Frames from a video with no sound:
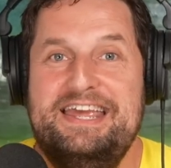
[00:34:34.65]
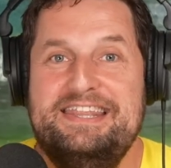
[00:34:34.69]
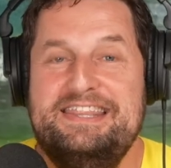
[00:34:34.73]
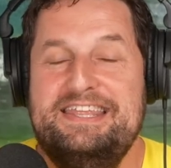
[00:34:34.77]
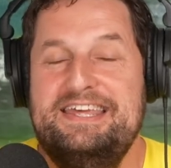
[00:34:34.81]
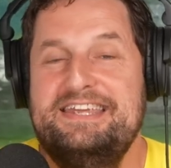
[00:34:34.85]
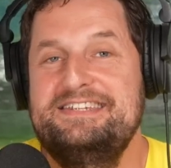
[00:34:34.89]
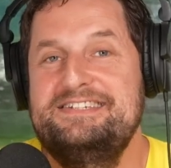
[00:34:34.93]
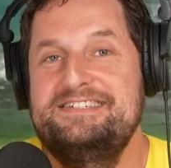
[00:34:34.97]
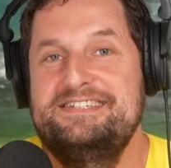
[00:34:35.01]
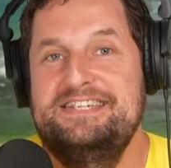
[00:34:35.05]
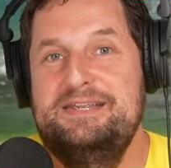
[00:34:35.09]

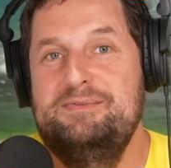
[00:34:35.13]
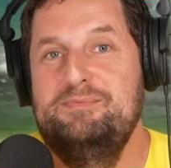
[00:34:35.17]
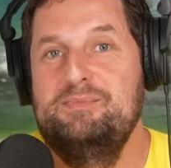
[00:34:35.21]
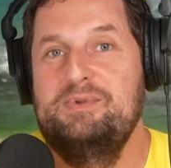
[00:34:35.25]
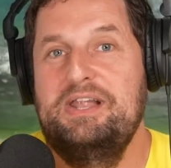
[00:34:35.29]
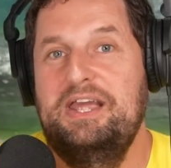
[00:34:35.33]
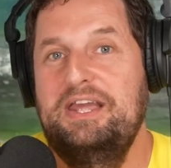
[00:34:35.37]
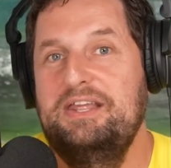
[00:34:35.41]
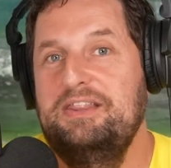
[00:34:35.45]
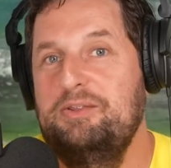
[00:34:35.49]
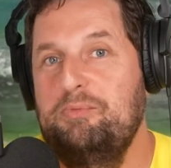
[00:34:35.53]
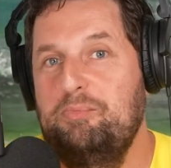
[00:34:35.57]
that seemed
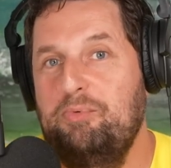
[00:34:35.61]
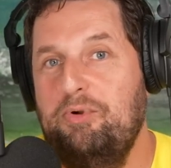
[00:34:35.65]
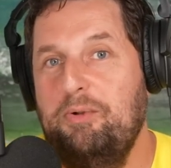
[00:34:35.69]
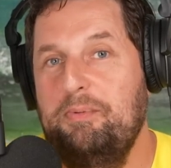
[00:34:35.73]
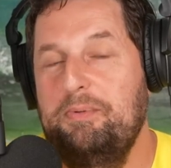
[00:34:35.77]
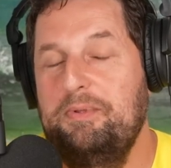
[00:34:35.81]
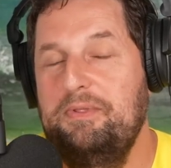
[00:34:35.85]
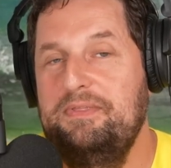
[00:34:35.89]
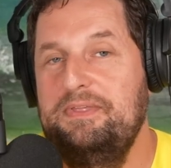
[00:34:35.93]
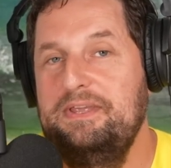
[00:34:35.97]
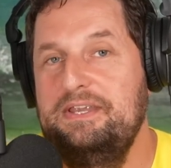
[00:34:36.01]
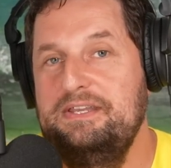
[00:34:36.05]
like the
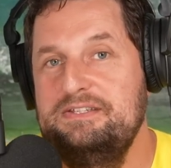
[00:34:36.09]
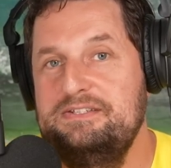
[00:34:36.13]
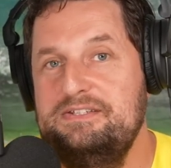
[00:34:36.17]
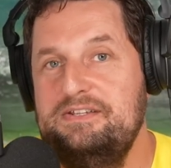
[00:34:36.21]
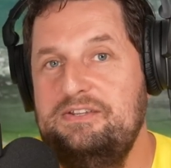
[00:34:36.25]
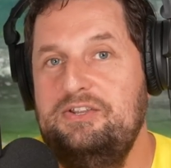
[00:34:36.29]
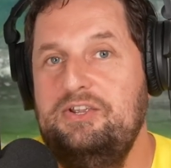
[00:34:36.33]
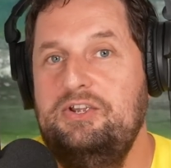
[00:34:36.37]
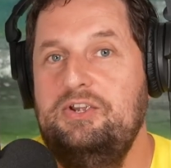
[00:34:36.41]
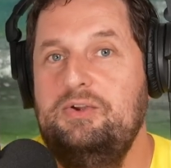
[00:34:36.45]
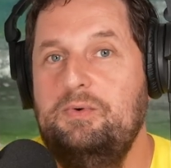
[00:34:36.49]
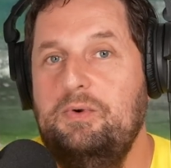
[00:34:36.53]
proper thing to
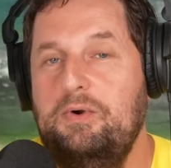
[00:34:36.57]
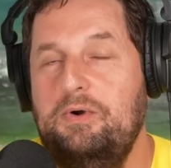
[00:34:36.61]
do.